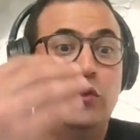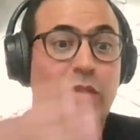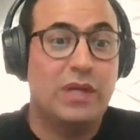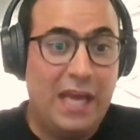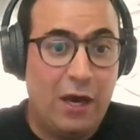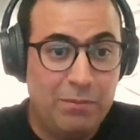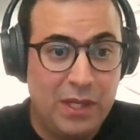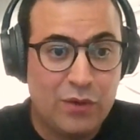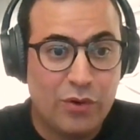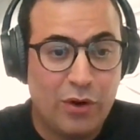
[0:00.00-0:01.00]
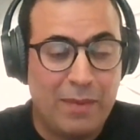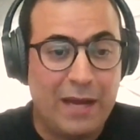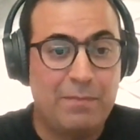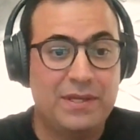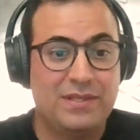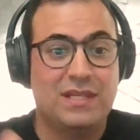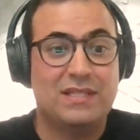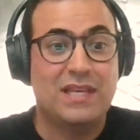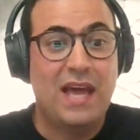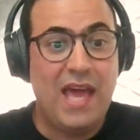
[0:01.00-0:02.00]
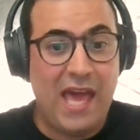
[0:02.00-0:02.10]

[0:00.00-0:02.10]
You can help me grow my business.